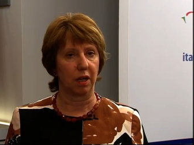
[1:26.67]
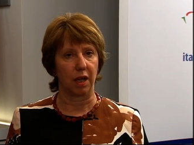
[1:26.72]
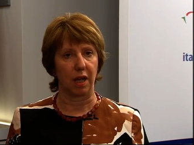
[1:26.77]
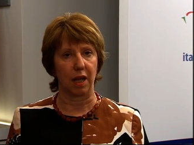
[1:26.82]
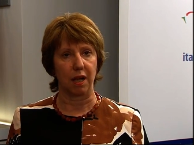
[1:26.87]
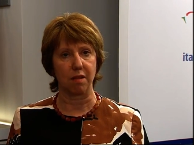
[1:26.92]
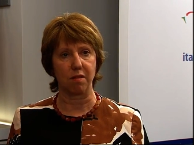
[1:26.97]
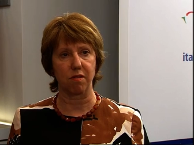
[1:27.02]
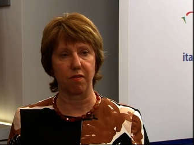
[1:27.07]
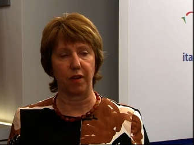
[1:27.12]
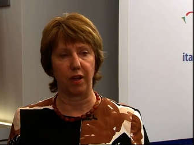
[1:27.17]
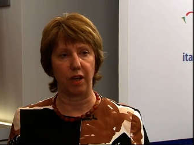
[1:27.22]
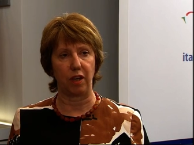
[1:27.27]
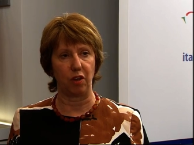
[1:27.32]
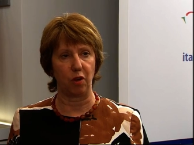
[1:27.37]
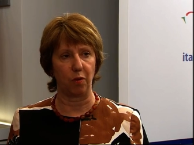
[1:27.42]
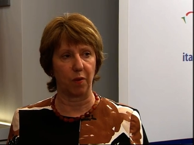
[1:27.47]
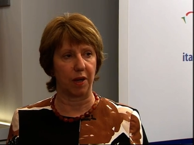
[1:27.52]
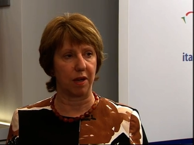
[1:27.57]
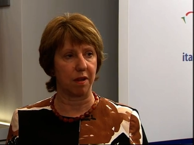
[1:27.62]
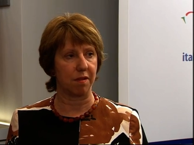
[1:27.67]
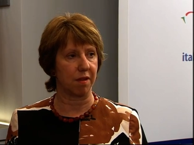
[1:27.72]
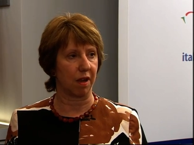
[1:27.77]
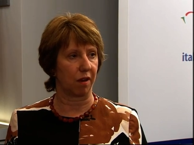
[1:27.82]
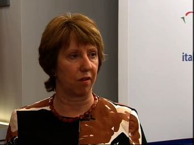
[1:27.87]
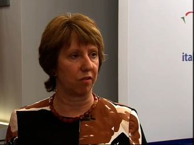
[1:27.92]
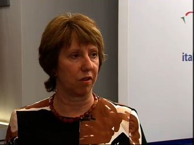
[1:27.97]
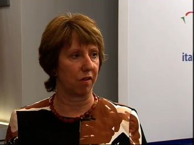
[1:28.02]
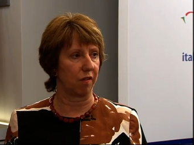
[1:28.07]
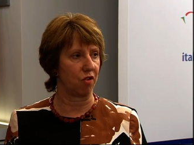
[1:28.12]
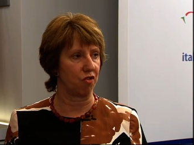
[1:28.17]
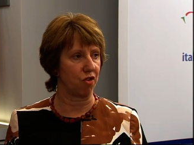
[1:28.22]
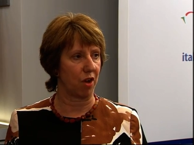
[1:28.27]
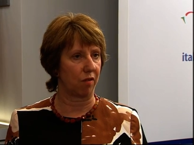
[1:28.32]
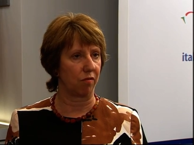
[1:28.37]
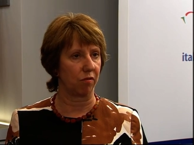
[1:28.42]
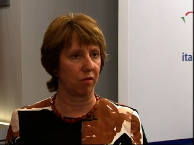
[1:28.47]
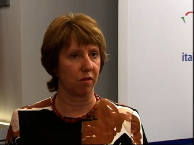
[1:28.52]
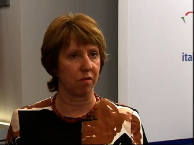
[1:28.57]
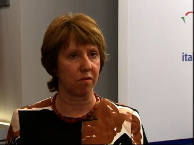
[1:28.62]
as the UN
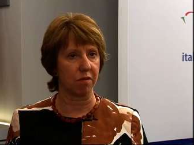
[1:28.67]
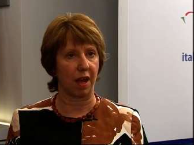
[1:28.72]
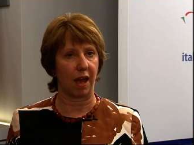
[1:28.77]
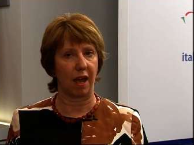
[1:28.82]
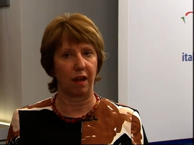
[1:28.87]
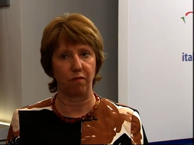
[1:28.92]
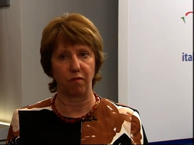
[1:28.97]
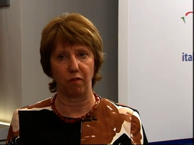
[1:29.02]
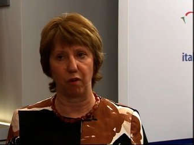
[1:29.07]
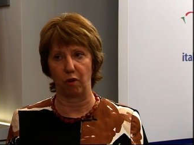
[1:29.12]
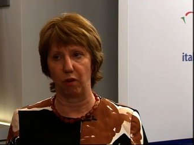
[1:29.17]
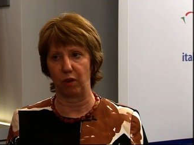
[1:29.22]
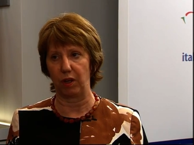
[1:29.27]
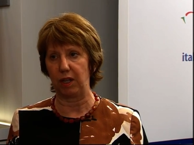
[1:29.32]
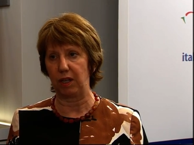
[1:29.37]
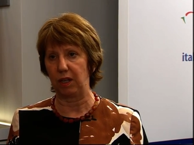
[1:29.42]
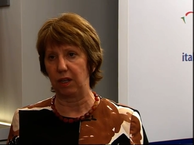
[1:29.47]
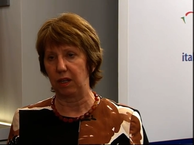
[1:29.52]
Secretary-General's envoy.